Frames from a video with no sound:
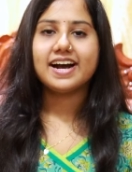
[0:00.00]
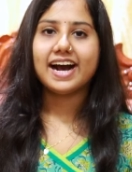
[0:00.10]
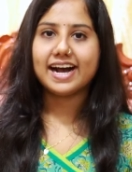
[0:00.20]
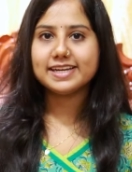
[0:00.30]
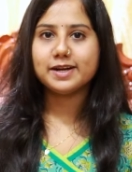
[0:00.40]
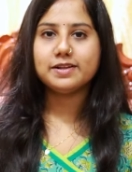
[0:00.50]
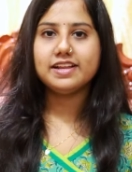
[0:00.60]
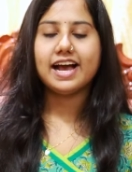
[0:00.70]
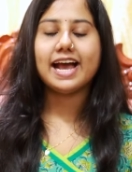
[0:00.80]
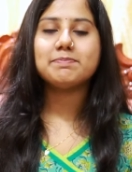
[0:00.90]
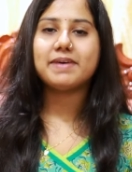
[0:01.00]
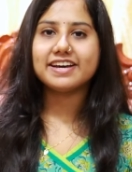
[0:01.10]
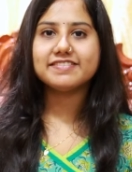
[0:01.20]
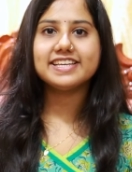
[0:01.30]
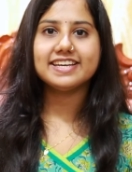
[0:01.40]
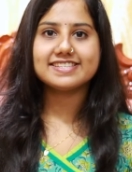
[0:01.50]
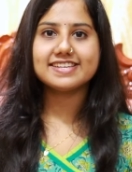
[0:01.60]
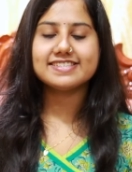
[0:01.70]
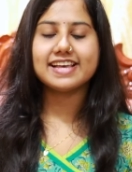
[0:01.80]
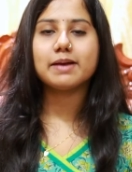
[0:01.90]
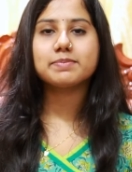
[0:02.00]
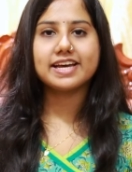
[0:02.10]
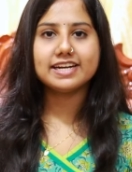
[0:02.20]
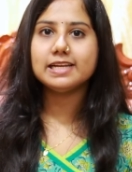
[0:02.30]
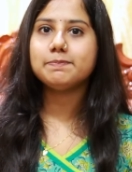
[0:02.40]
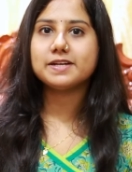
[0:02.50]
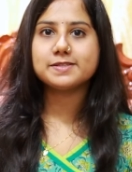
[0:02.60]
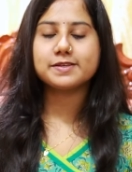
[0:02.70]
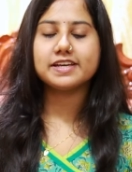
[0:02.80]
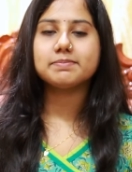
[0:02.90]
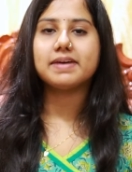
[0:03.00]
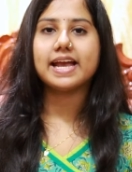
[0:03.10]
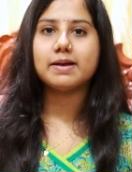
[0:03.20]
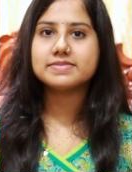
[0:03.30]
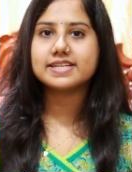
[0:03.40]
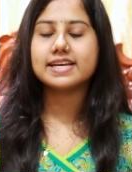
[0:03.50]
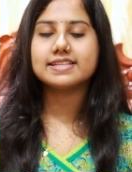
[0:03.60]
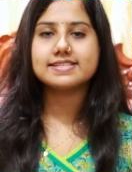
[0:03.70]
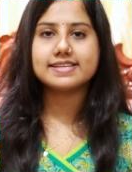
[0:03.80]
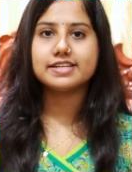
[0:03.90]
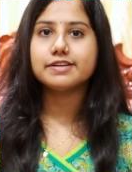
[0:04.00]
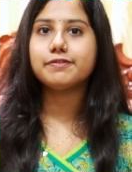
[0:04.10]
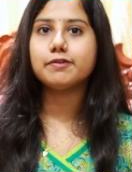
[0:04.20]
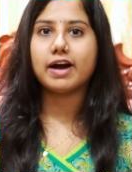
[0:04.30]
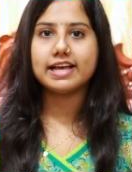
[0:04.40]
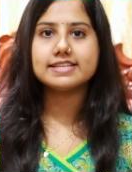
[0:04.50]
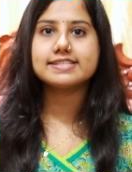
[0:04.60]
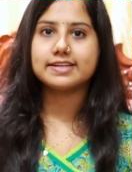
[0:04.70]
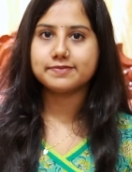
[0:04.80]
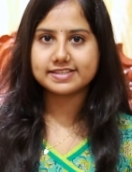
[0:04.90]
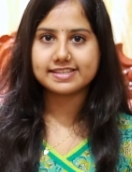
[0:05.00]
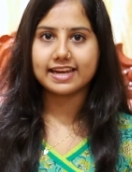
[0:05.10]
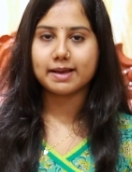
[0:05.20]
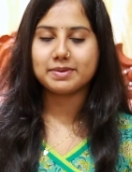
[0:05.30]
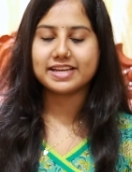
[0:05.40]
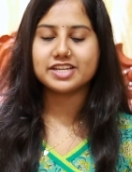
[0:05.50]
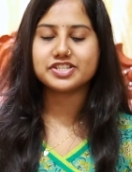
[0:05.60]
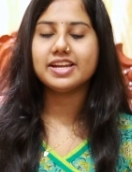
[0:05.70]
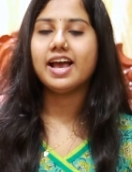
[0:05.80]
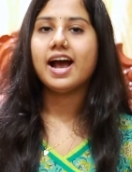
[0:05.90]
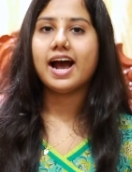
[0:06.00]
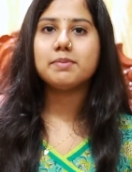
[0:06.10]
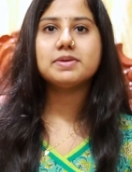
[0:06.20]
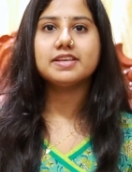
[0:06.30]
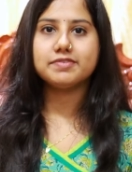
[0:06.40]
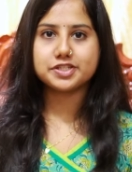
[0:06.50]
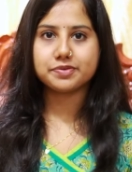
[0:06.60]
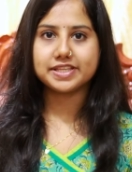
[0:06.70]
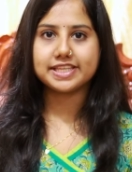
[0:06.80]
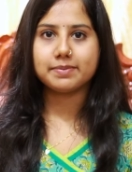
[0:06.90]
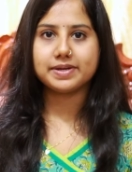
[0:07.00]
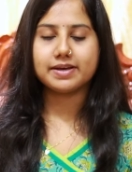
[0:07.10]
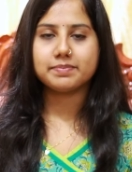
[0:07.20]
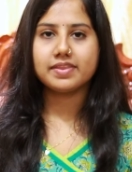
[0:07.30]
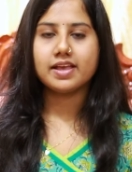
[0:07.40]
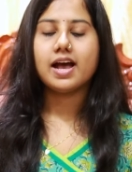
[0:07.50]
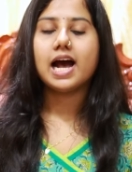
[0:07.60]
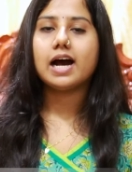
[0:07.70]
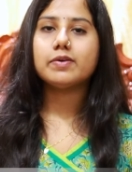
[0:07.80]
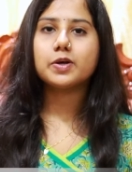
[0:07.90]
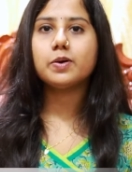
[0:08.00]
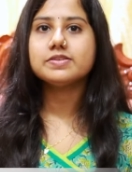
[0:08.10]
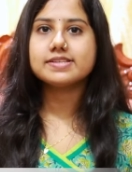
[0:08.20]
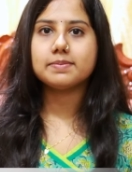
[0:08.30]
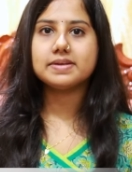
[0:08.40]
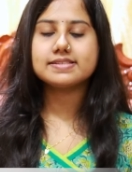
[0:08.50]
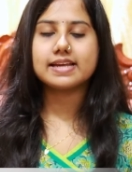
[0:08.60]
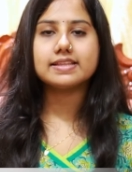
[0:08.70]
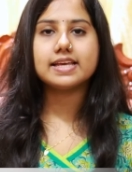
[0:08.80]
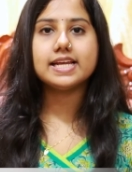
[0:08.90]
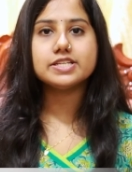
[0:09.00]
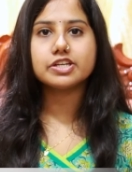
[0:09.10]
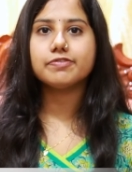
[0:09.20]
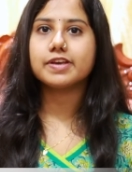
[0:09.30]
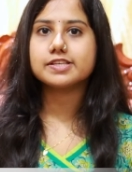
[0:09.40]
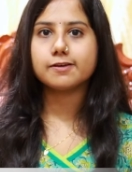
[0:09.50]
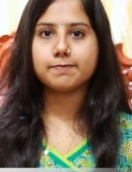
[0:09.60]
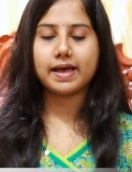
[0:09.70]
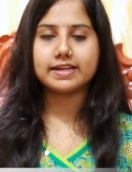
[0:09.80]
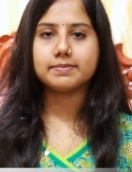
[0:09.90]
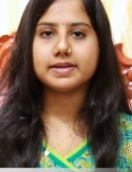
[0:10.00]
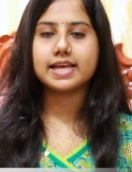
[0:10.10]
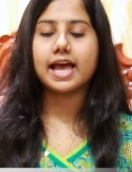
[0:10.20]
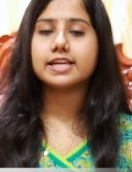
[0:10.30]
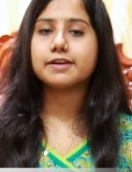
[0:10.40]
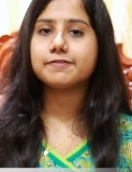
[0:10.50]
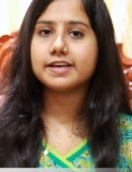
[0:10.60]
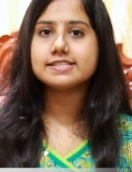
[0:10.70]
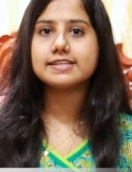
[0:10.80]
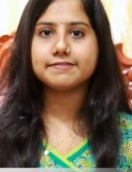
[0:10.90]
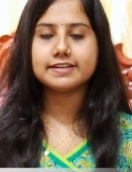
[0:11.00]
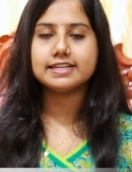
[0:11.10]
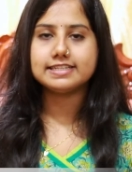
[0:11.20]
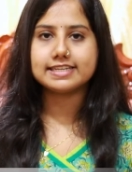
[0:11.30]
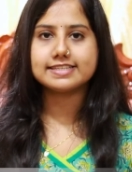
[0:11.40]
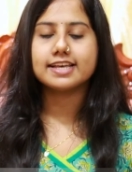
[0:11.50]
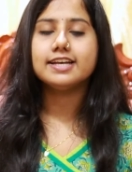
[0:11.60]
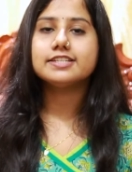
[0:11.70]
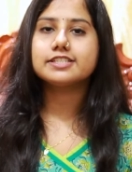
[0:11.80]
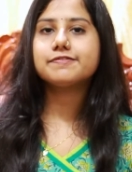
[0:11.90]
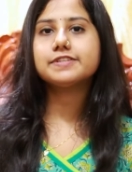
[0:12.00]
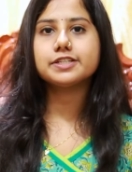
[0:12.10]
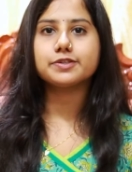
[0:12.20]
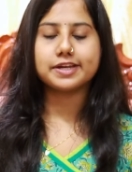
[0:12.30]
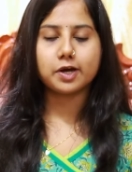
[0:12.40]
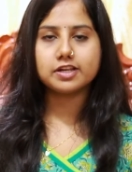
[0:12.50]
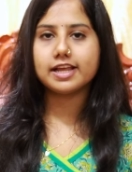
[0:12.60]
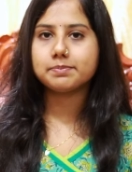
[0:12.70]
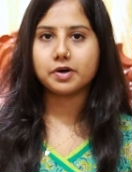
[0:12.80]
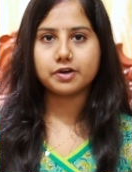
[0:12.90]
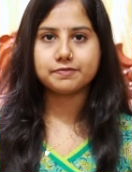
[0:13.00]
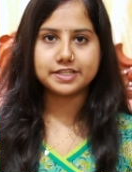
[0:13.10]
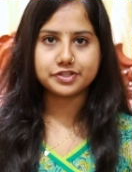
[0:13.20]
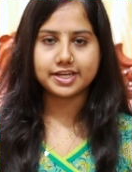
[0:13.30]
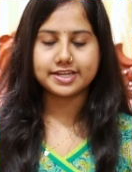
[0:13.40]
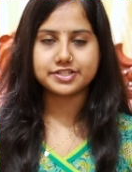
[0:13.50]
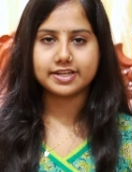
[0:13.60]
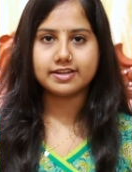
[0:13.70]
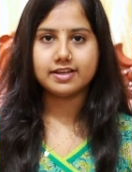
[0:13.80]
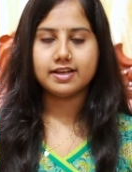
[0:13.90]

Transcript: Hi all, I'm Parvathy SS. I'm currently pursuing my MTech at the Center for Wireless Networks and Application, Amrita Vishwa Vidyapeetham. Our course commenced at the initial phase of pandemic and I faced difficulties shifting to an online mode of education.